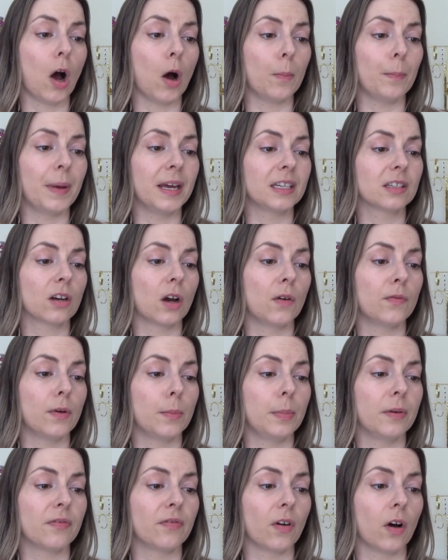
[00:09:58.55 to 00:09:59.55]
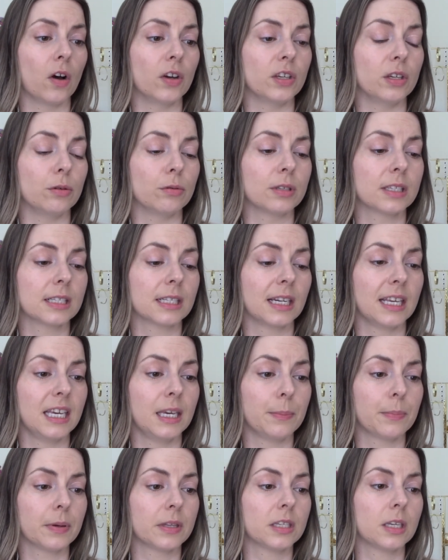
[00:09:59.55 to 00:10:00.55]
or bed cover before you
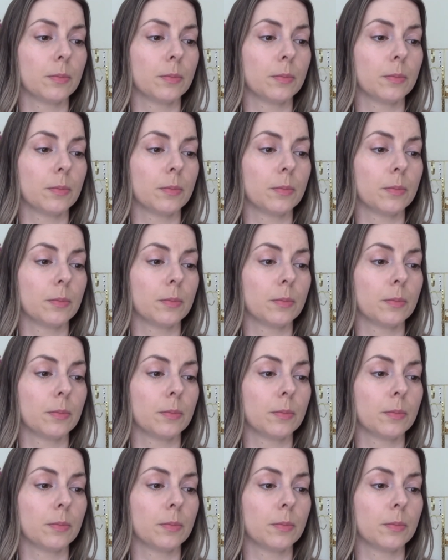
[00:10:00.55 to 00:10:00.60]
sleep